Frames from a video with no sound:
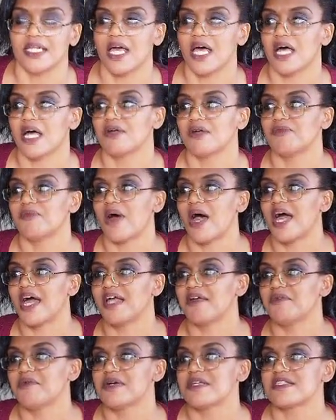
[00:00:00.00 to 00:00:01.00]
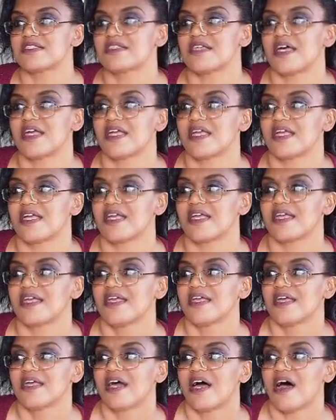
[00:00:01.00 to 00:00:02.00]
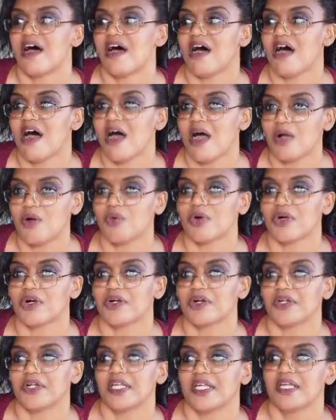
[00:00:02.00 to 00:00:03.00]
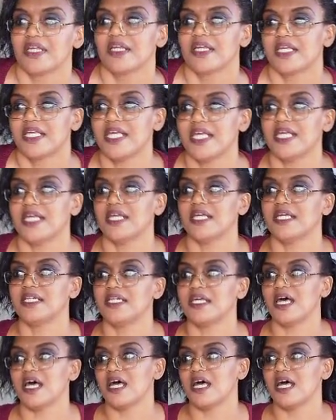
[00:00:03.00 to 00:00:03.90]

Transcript: I was a awkward kid,